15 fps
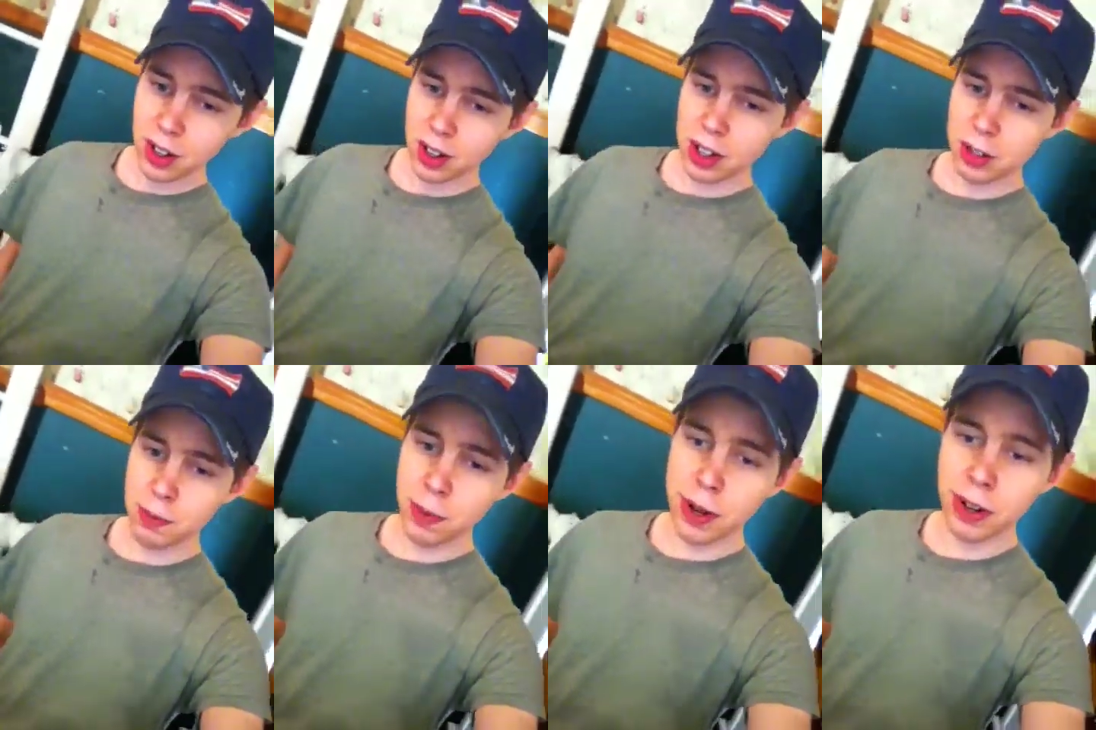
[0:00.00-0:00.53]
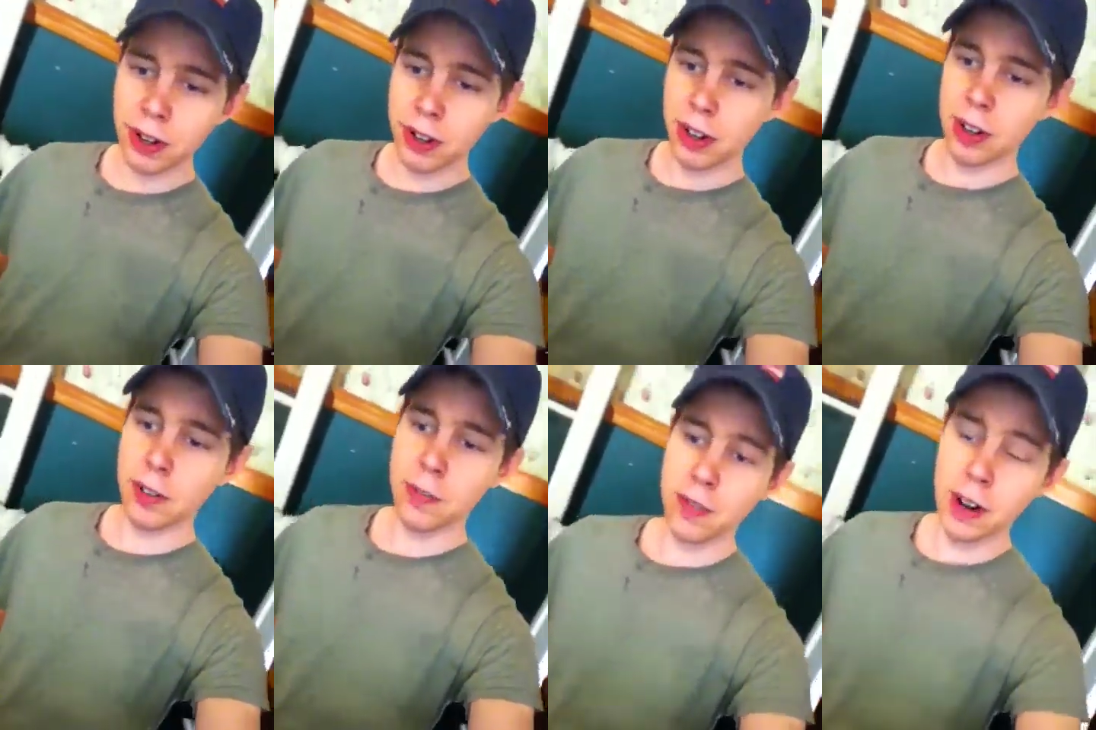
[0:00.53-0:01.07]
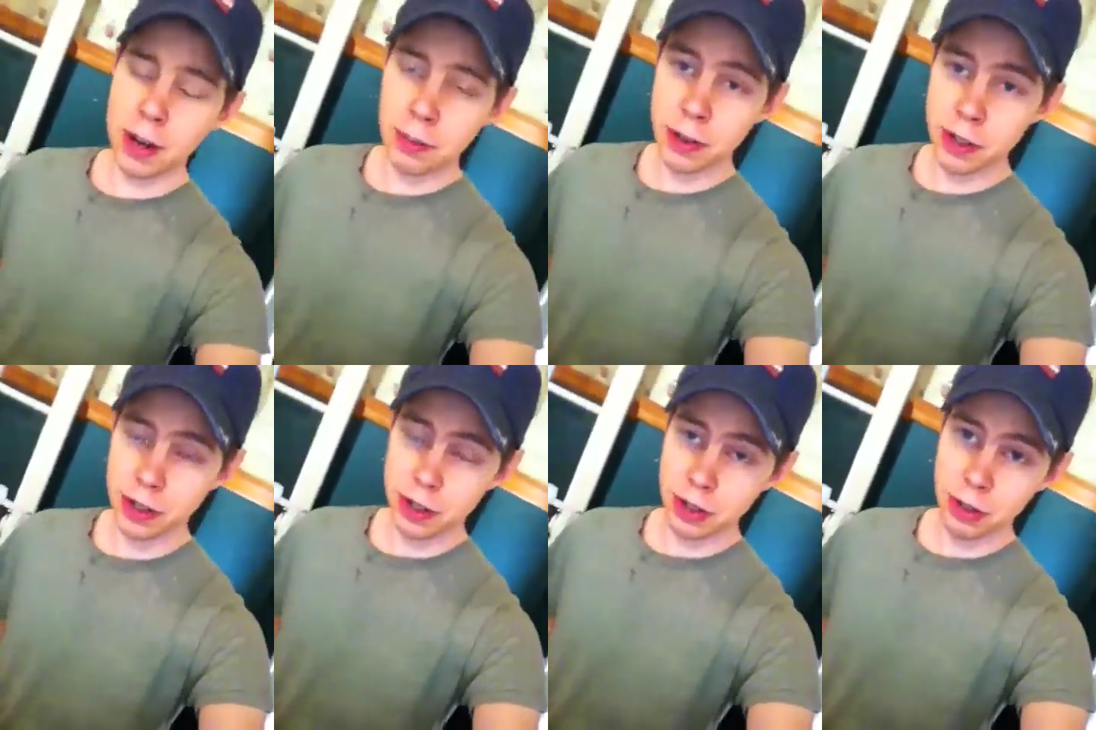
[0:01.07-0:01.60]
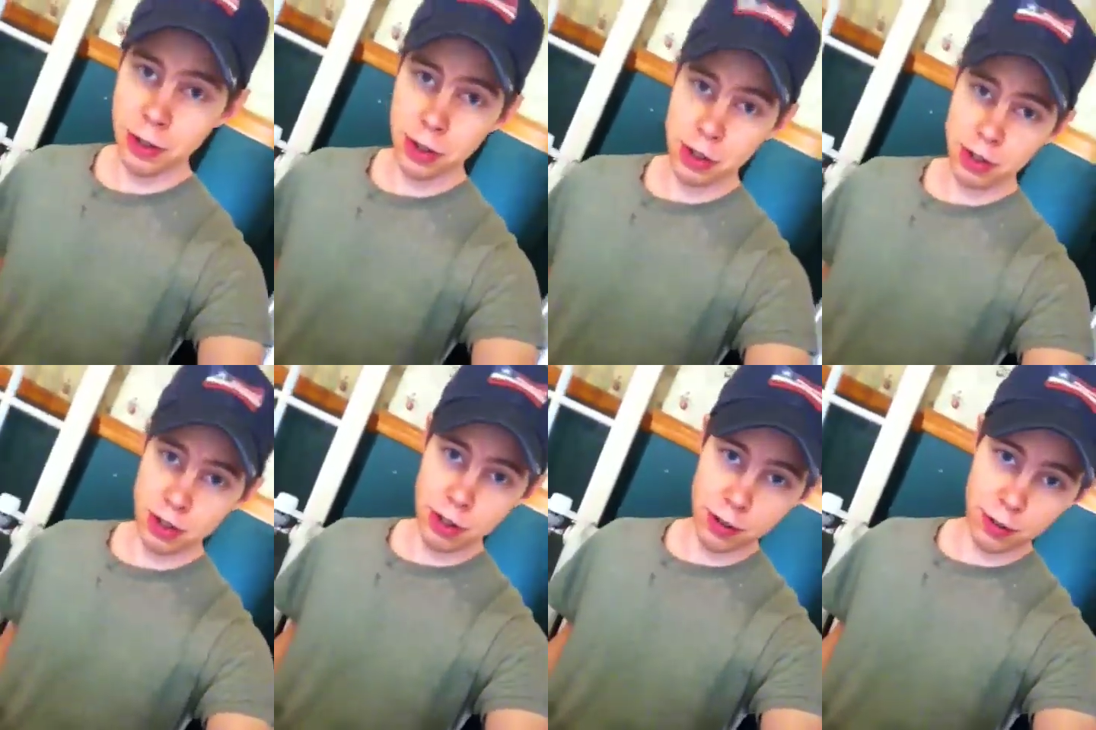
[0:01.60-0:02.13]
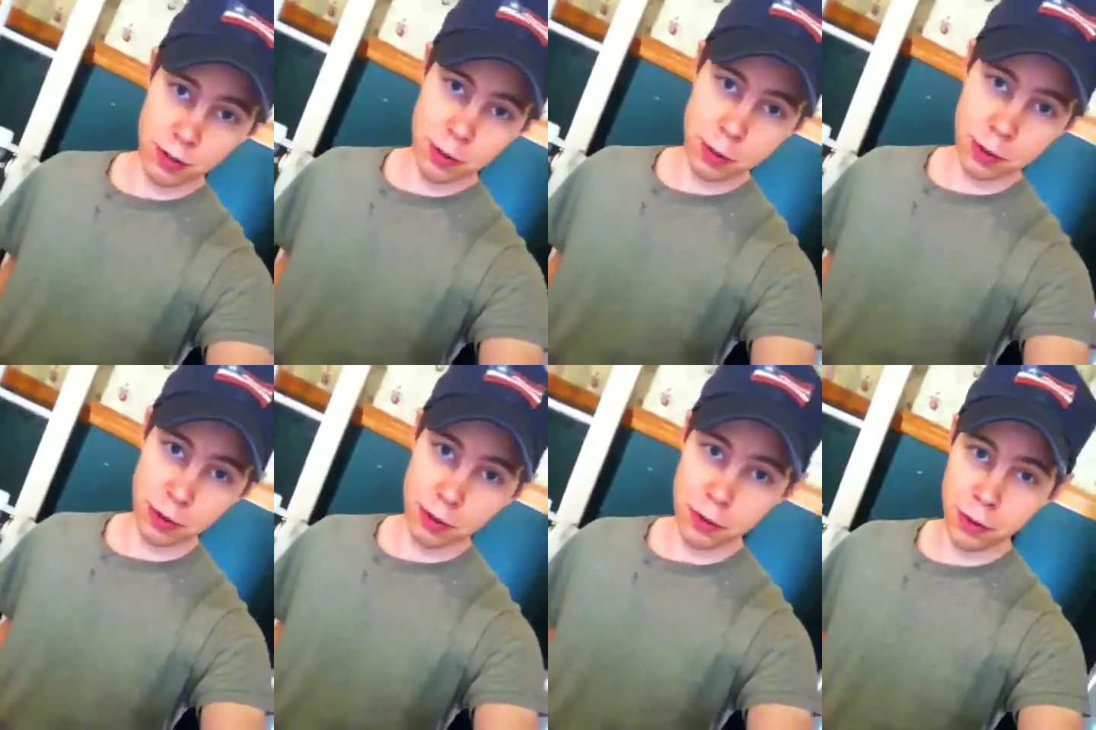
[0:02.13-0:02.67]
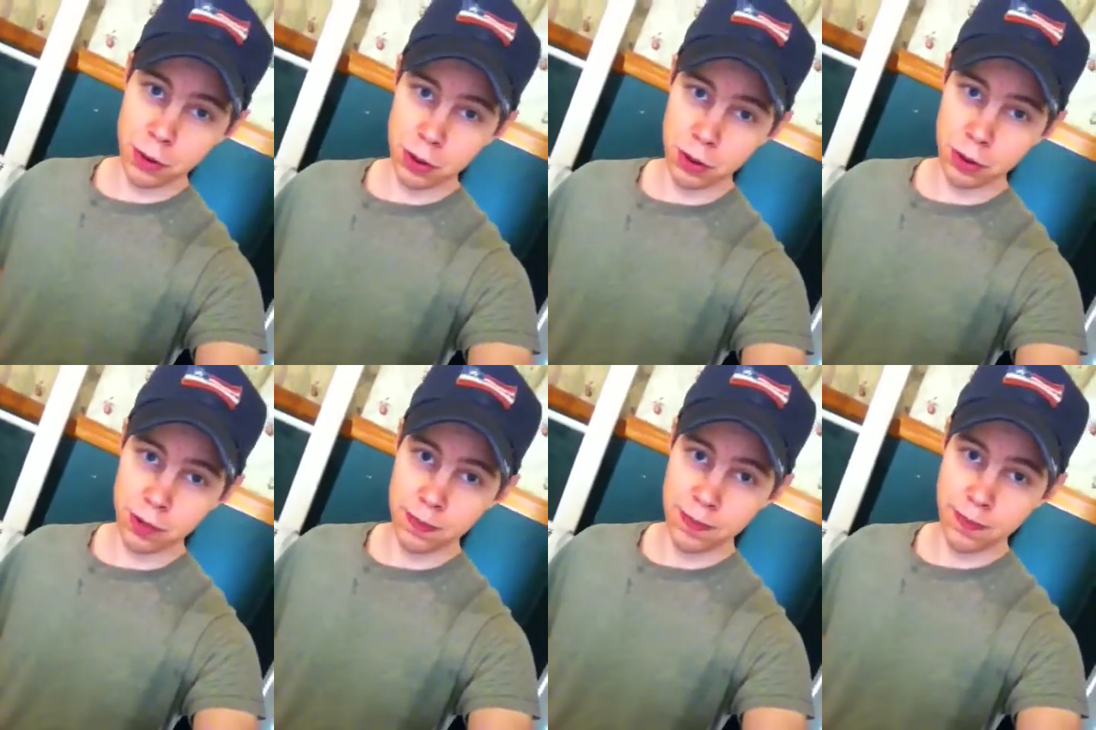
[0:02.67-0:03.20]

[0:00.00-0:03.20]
It's better to get your vitamins and nutrients from your food.